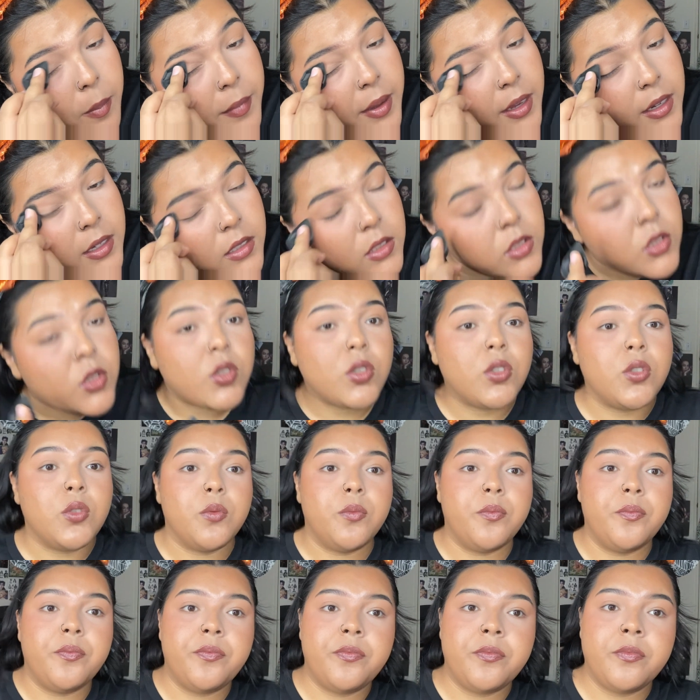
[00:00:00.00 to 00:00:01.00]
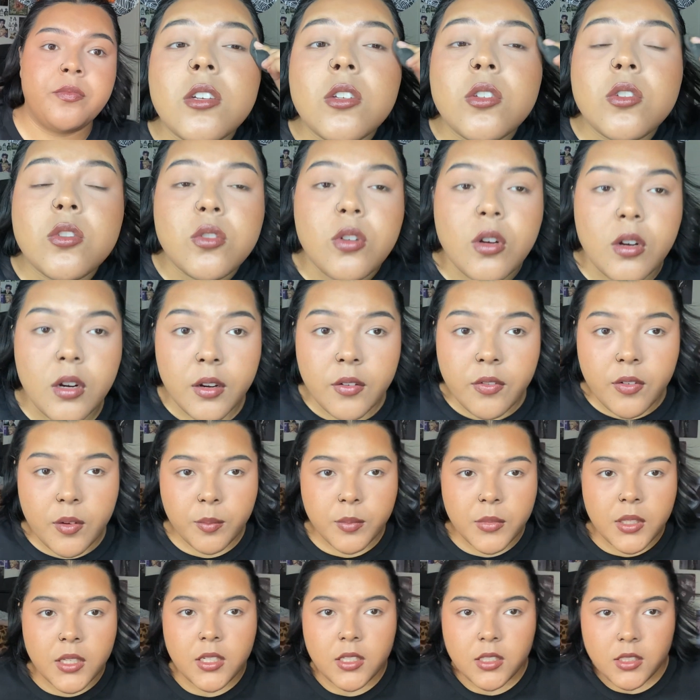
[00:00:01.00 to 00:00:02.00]
at it too. Sorry if I'm
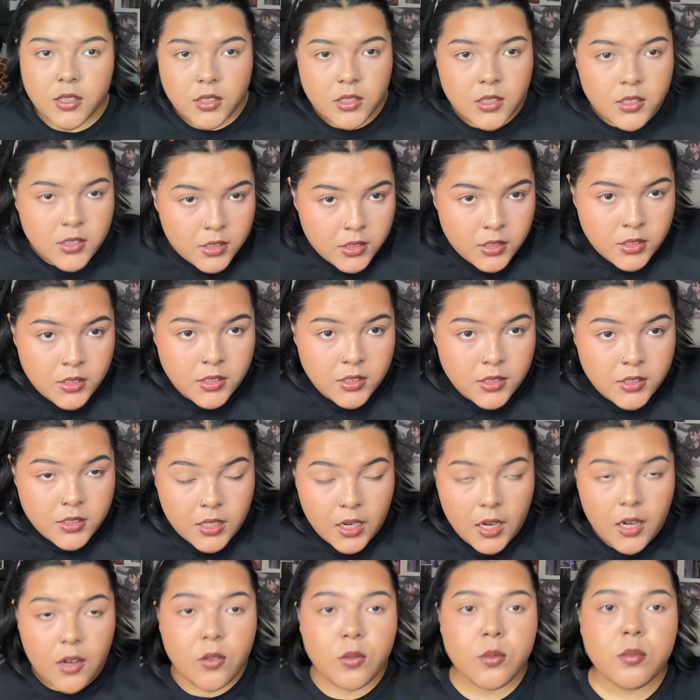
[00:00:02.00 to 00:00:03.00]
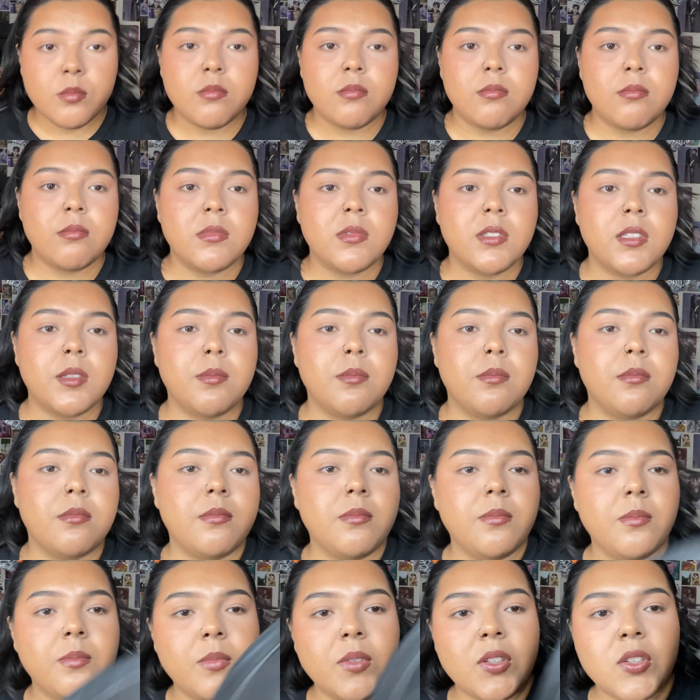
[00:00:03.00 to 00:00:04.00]
like looking down. My
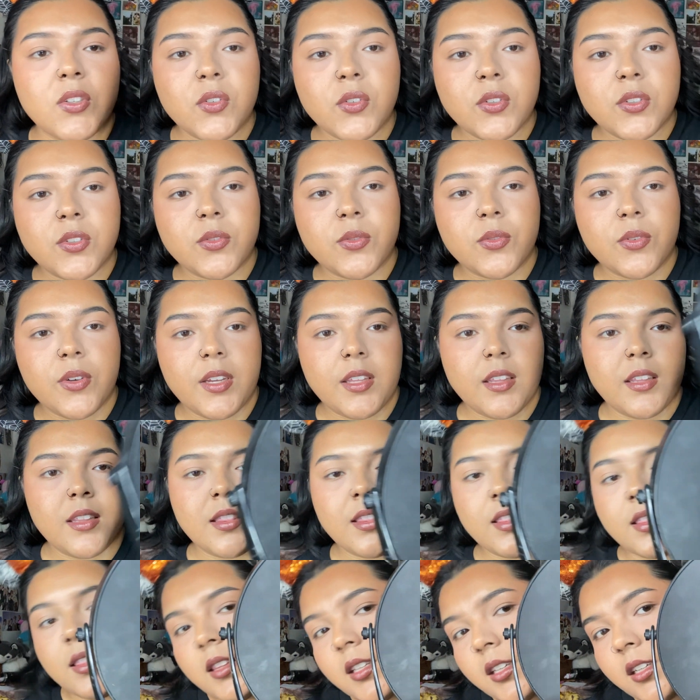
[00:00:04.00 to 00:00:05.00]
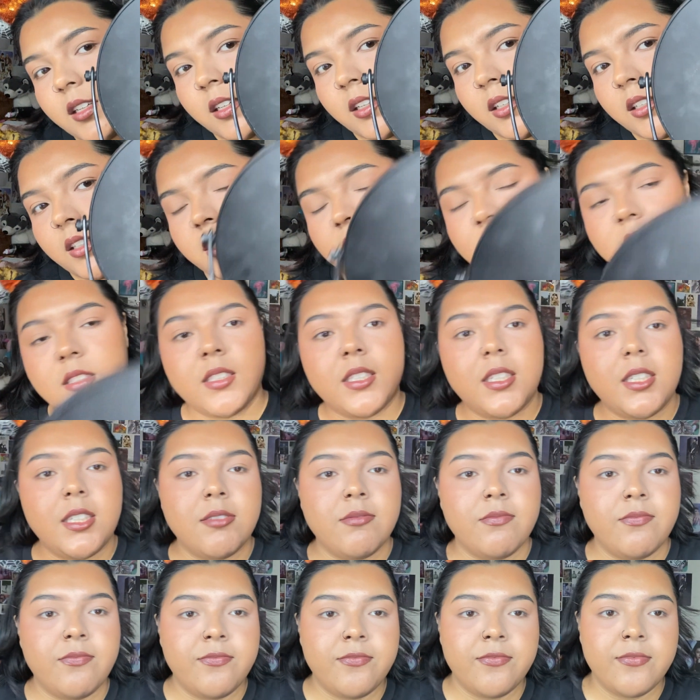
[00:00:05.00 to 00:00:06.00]
mirror is right there. See,
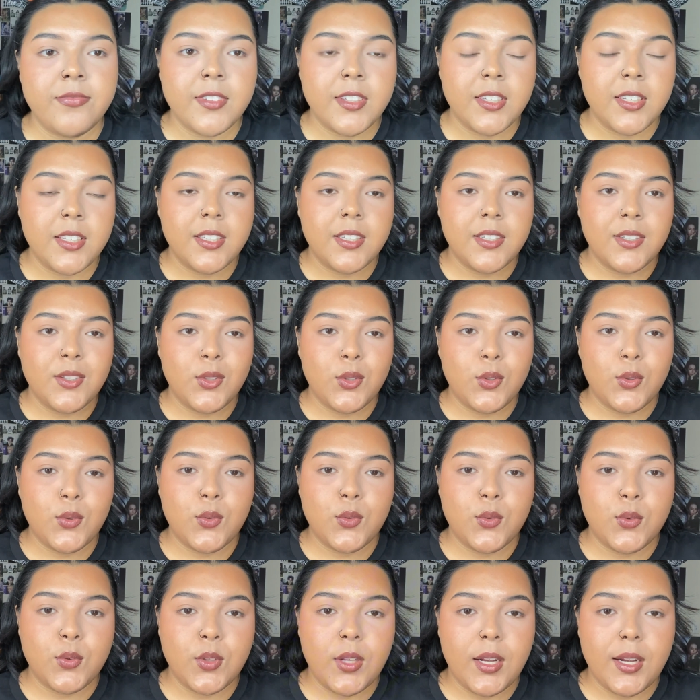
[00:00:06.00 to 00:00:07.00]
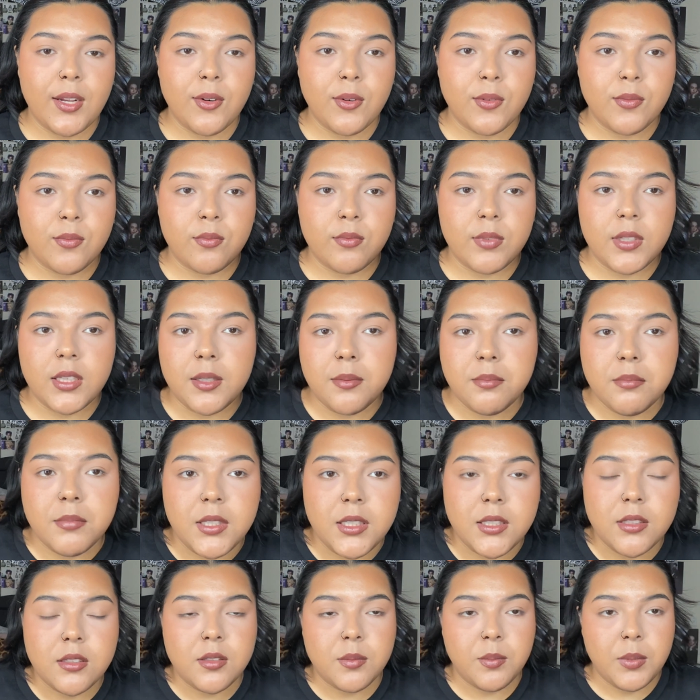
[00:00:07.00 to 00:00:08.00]
I don't really
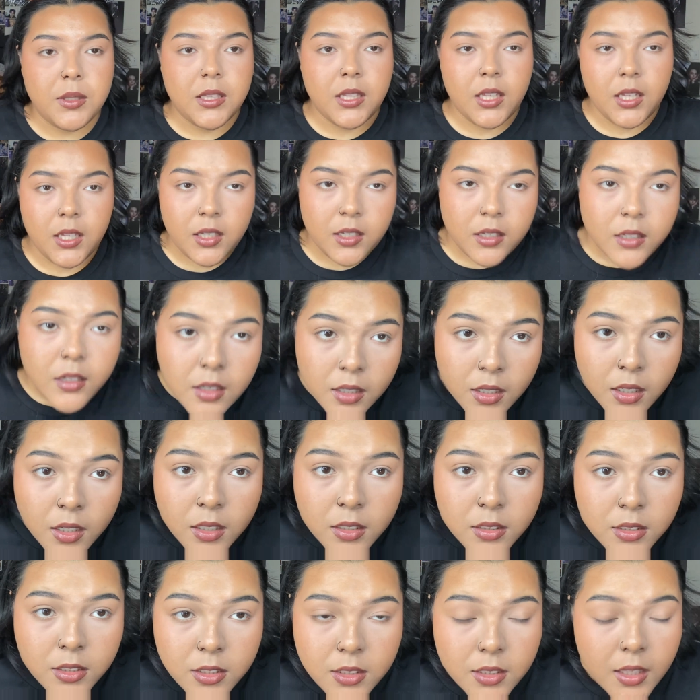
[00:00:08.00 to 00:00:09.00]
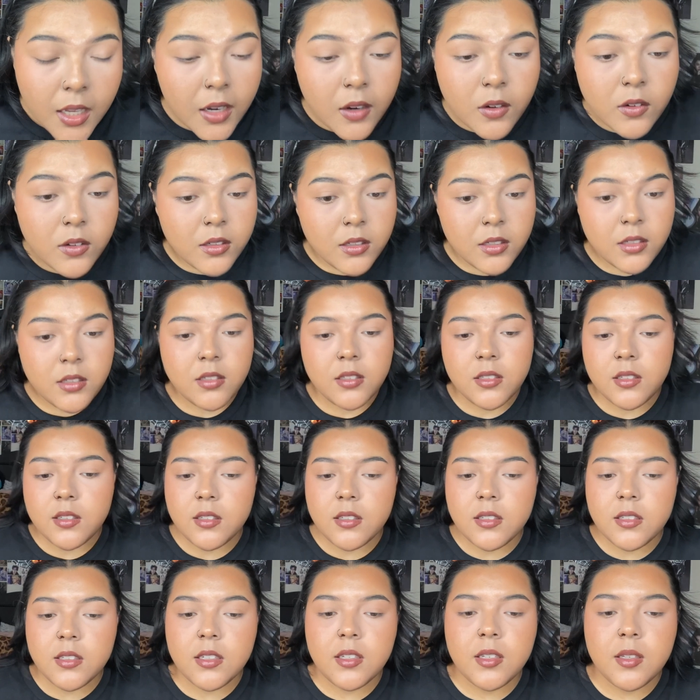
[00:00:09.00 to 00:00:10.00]
mean to be like hunched down.
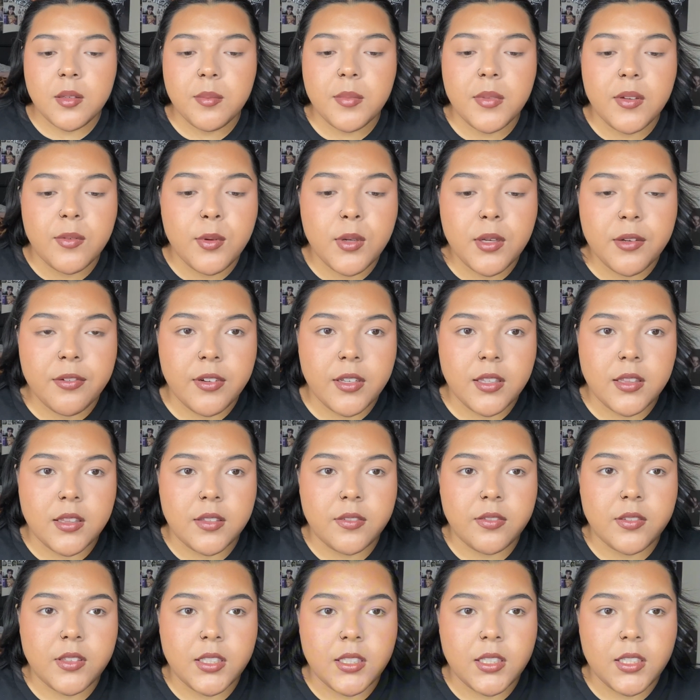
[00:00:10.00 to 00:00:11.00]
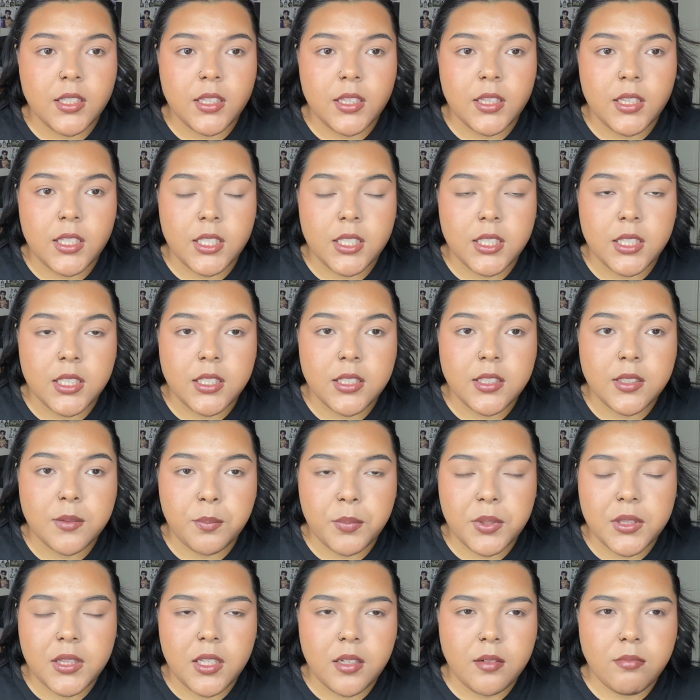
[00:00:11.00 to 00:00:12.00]
Maybe if I lift it like this,
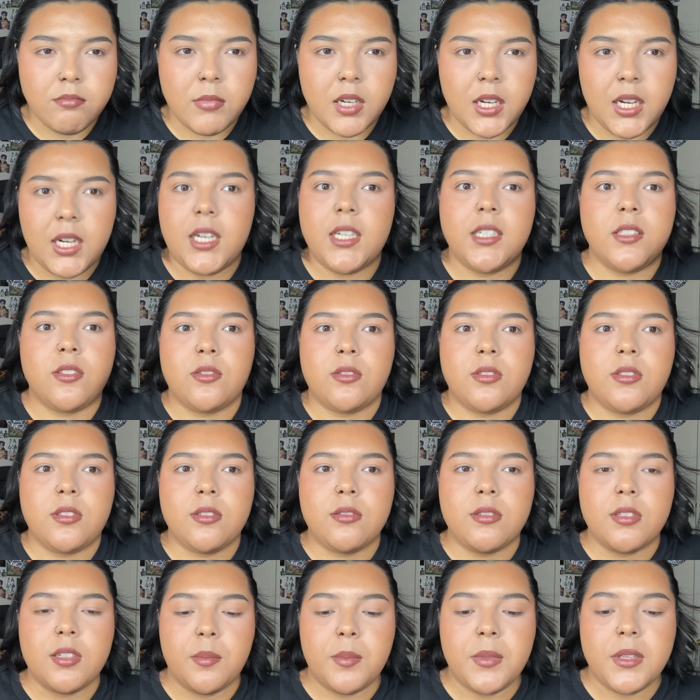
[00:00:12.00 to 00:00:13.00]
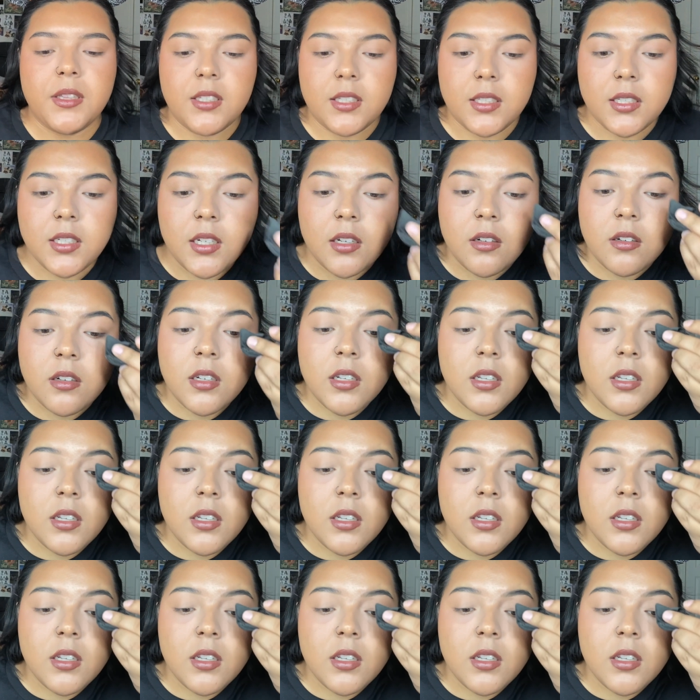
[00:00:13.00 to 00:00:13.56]
but then my eyes are still gonna be looking down.